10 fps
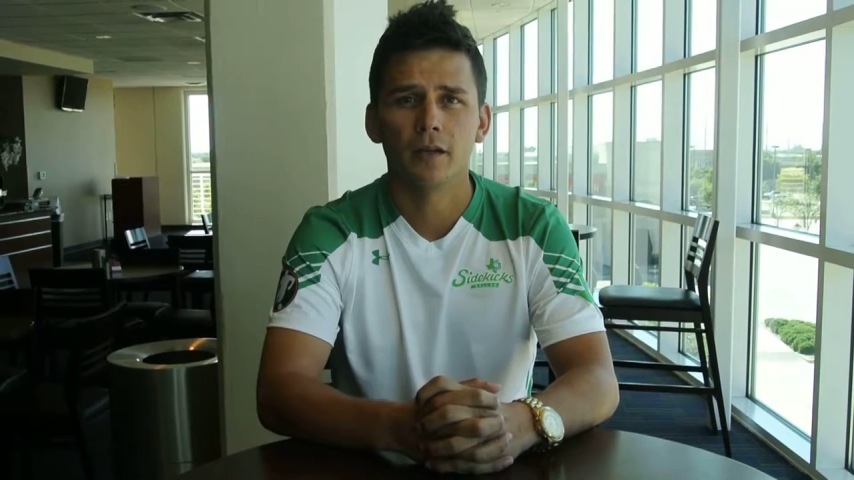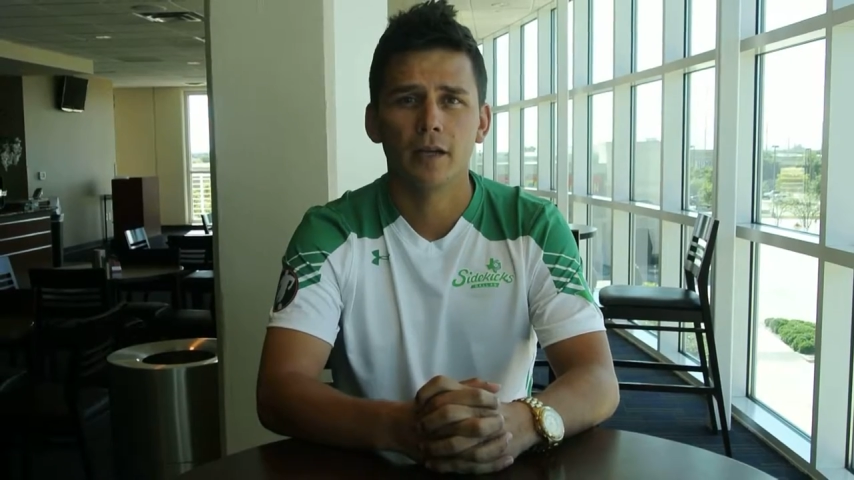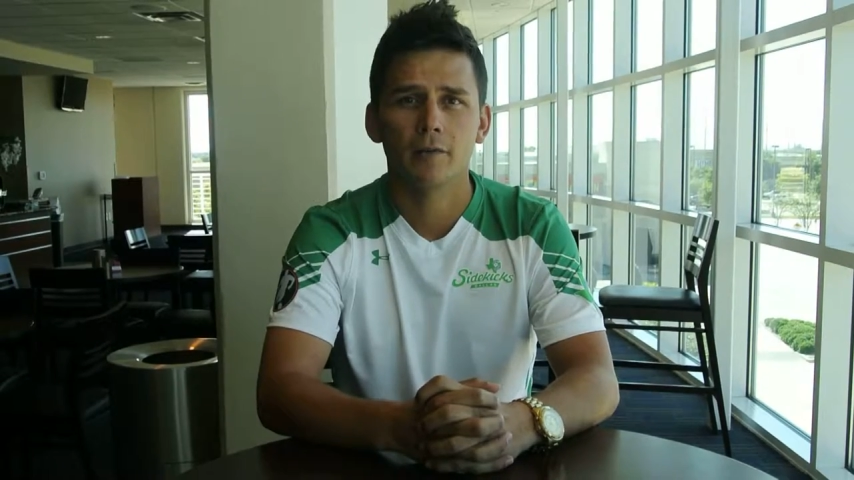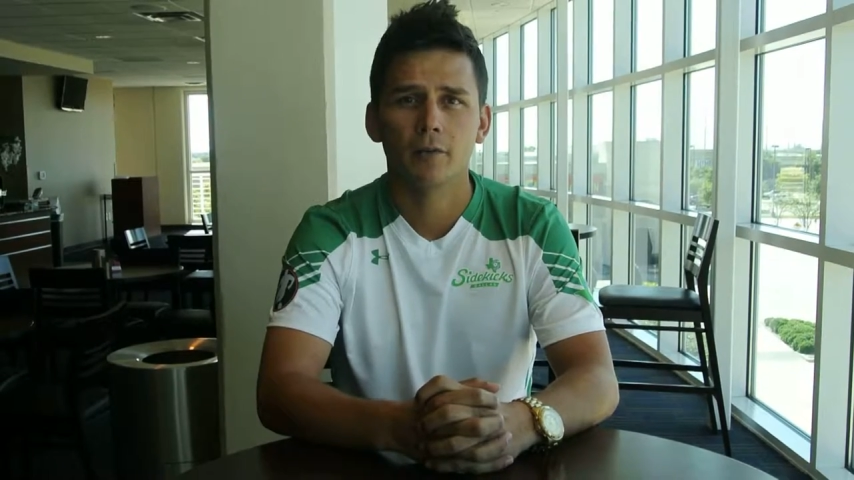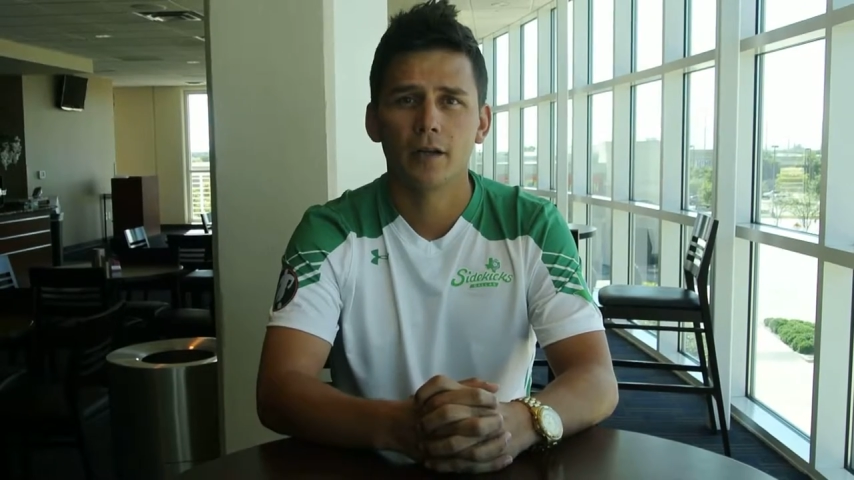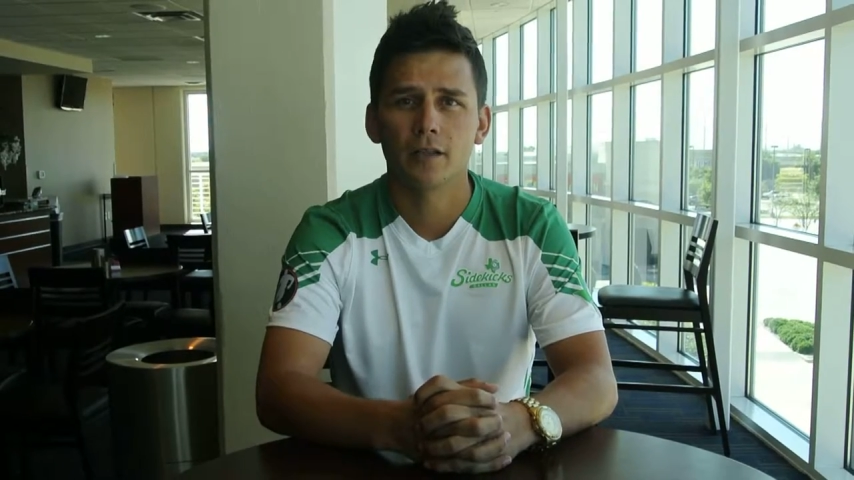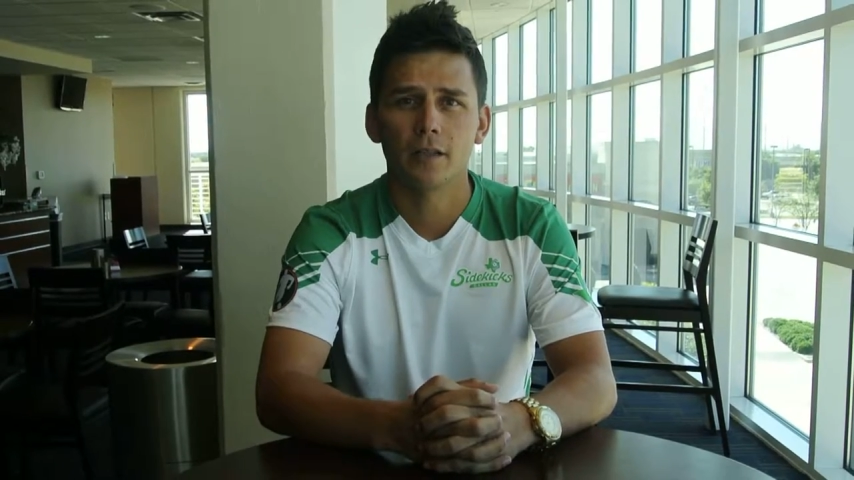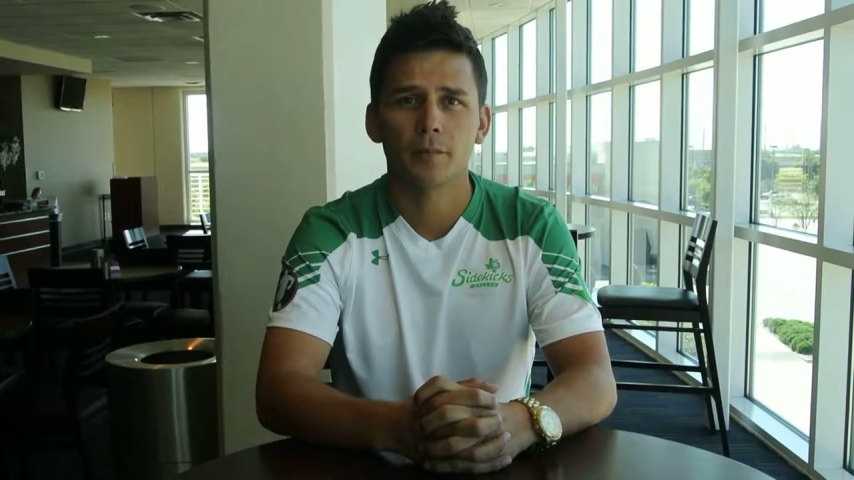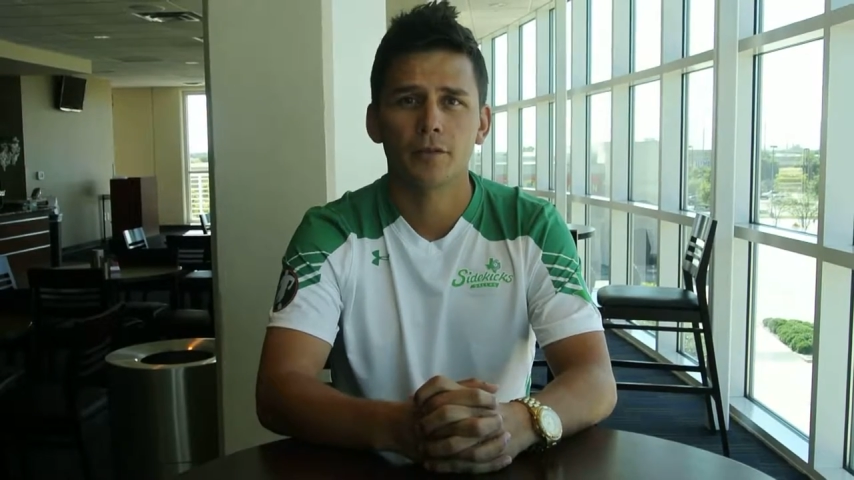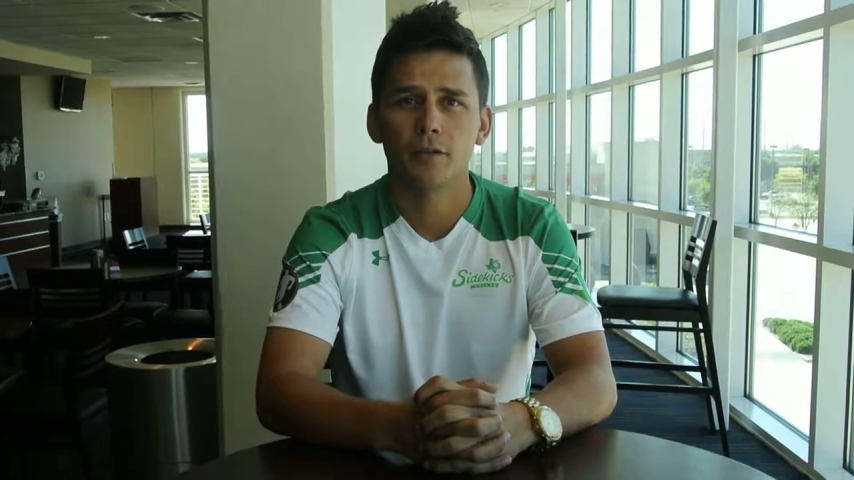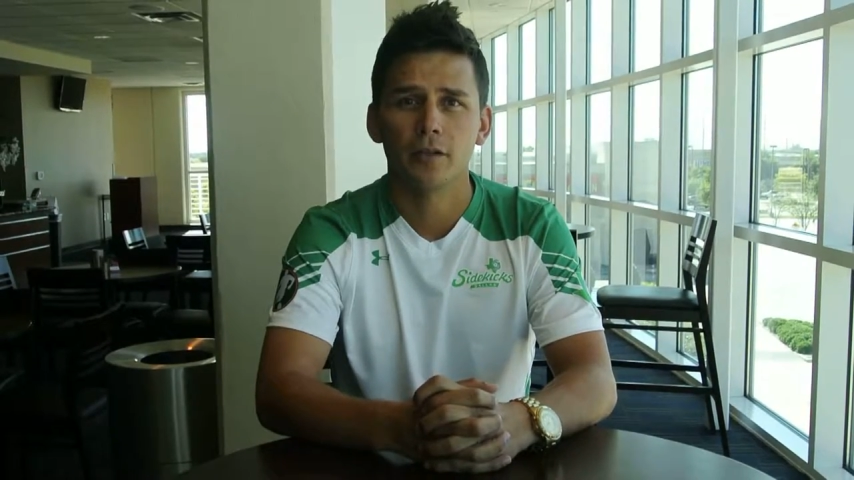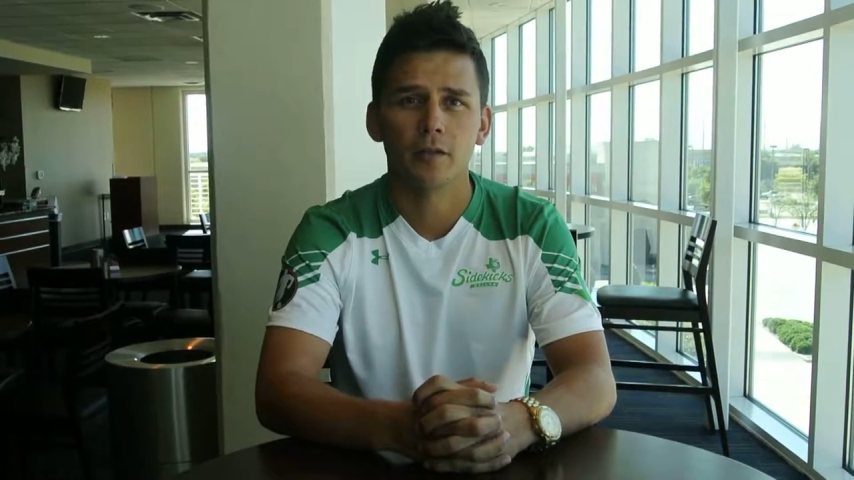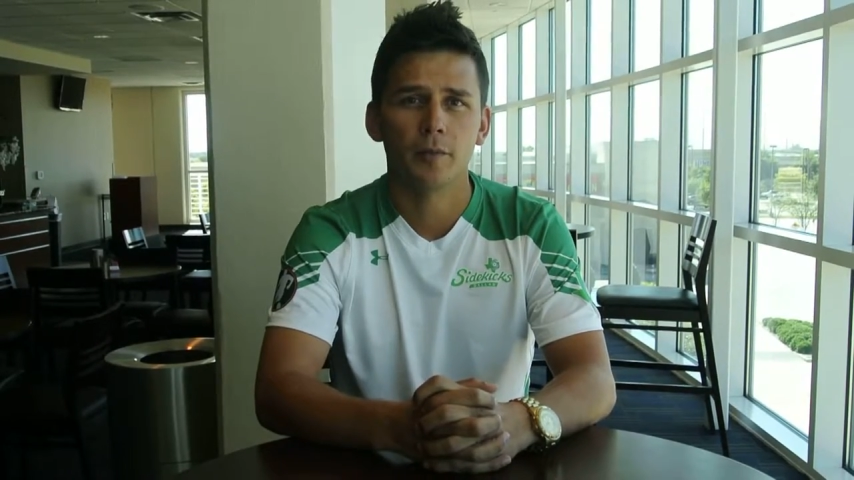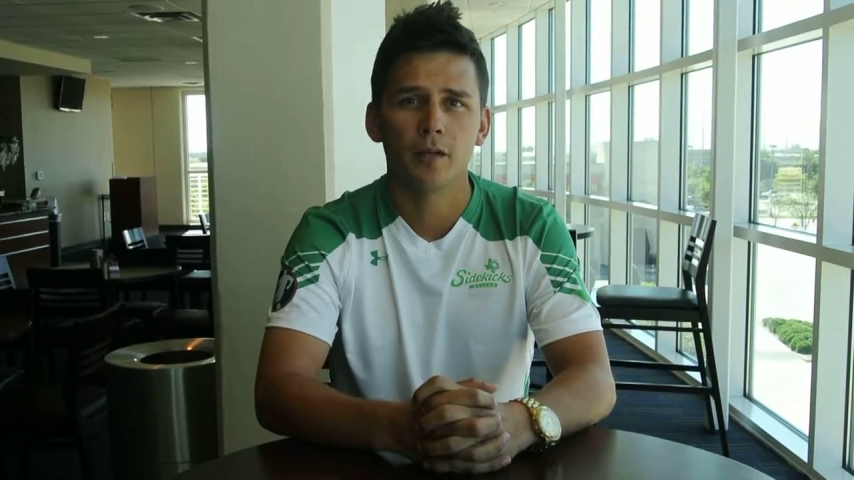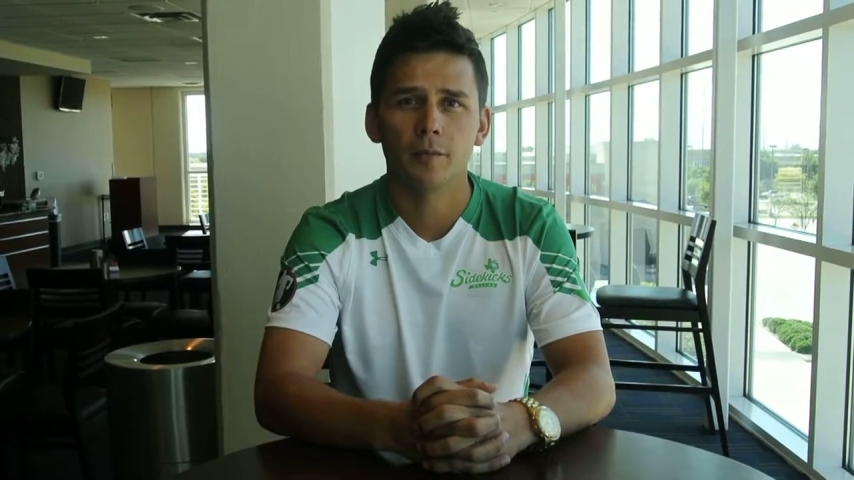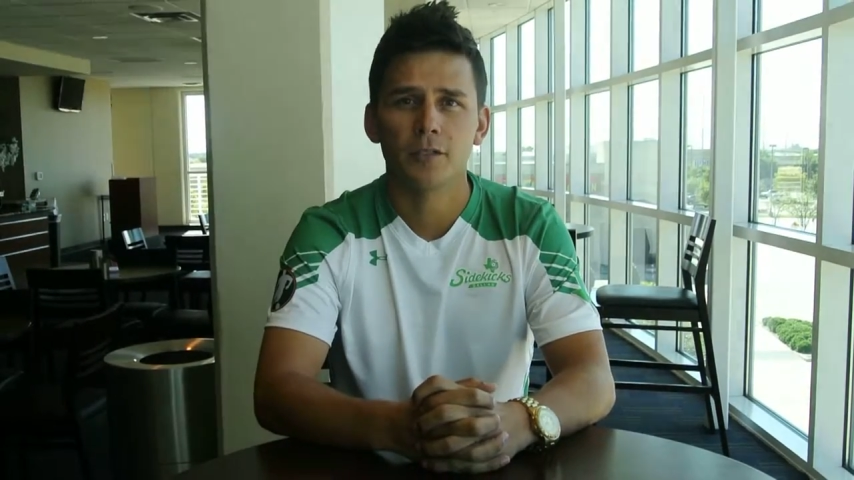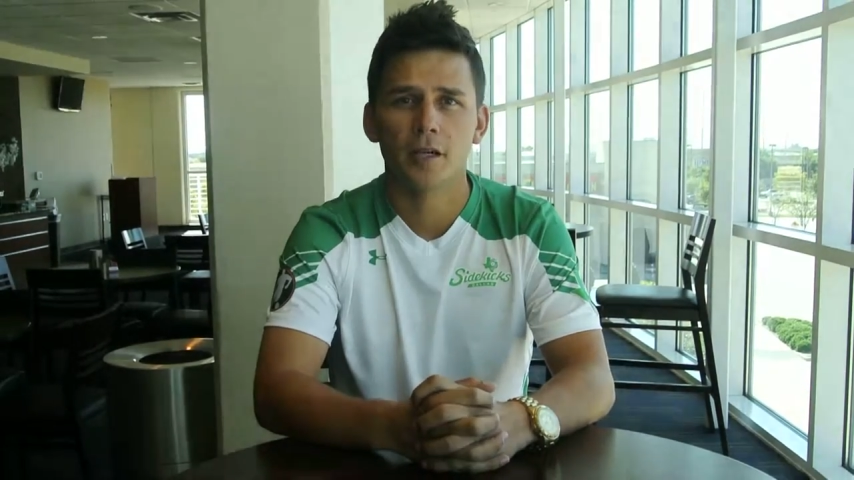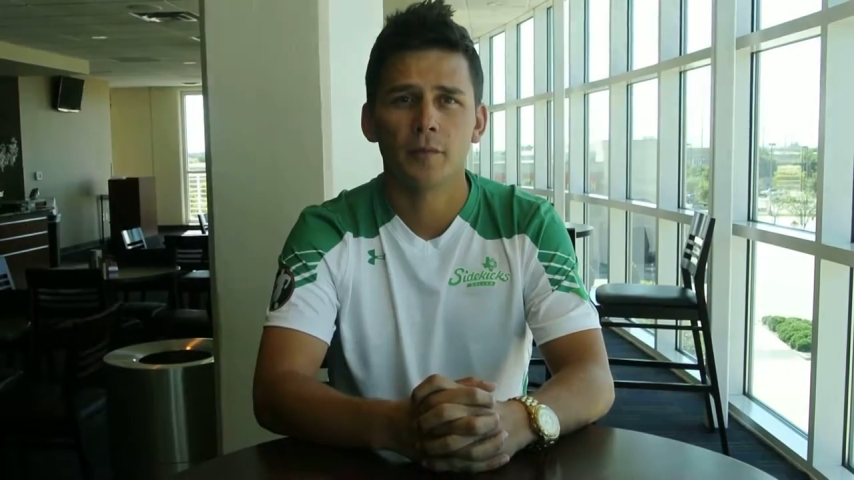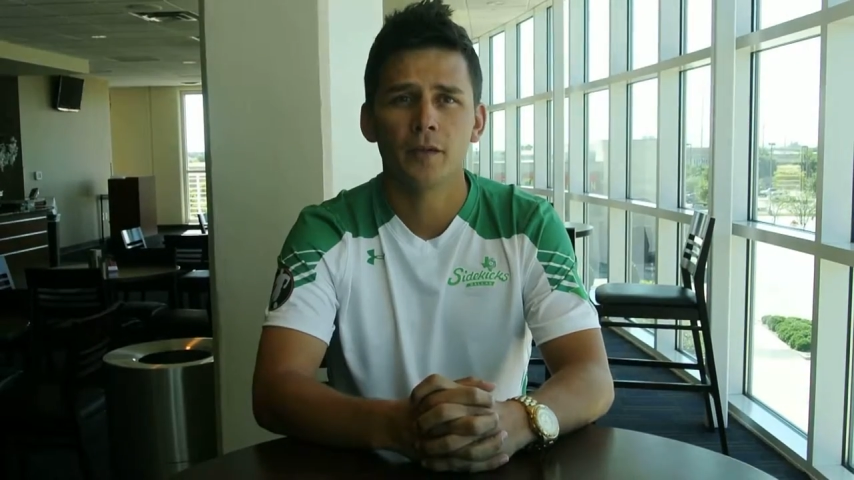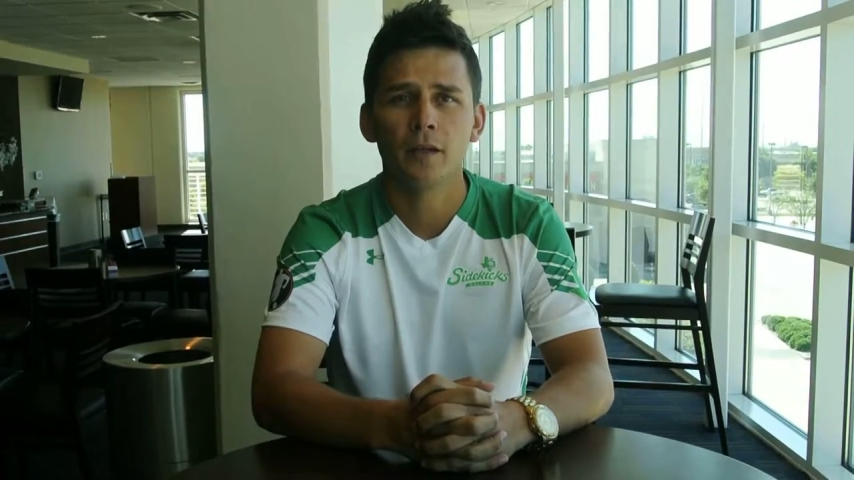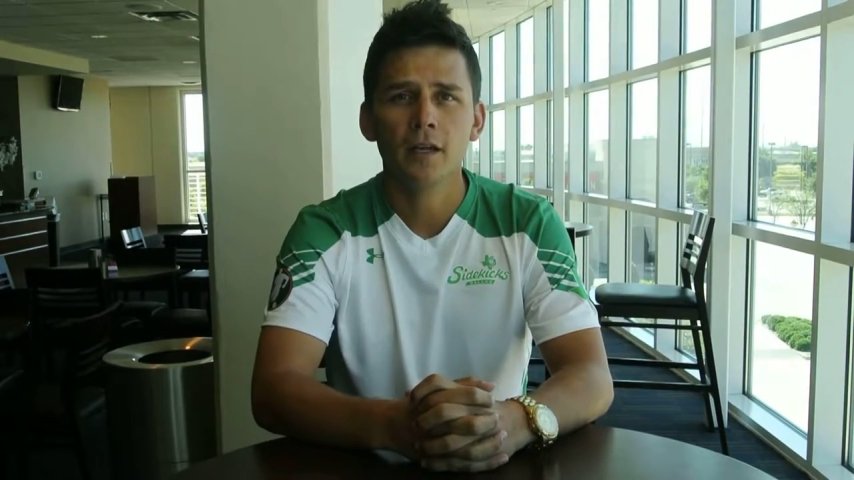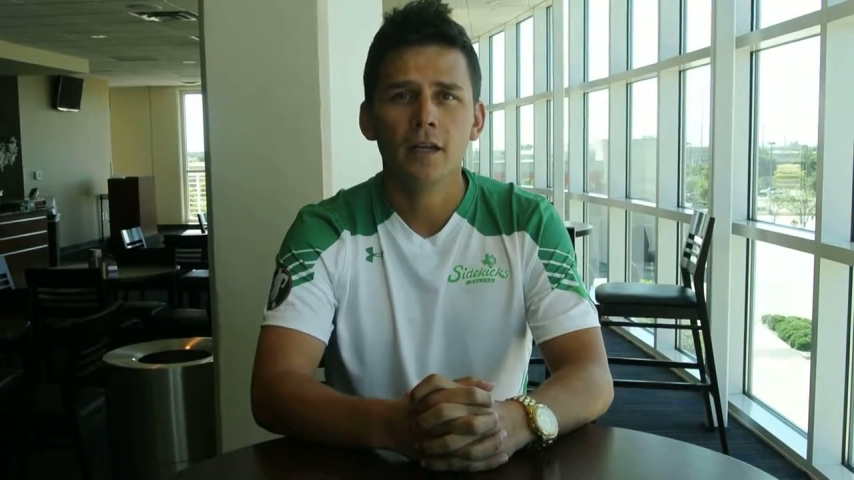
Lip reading: Everyone has the opportunity to become champion.